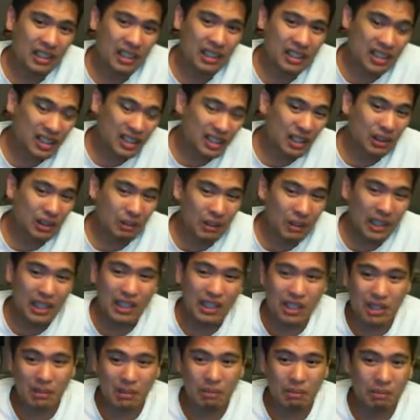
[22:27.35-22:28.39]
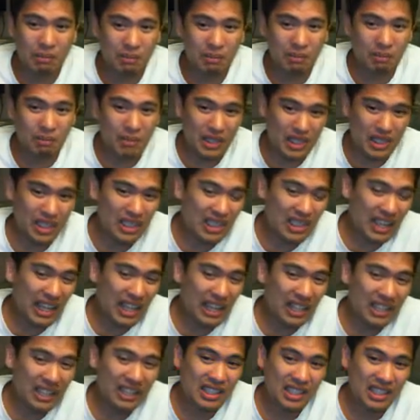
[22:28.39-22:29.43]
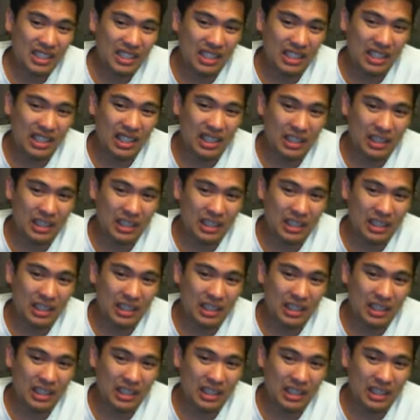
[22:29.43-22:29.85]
Still made some mistakes.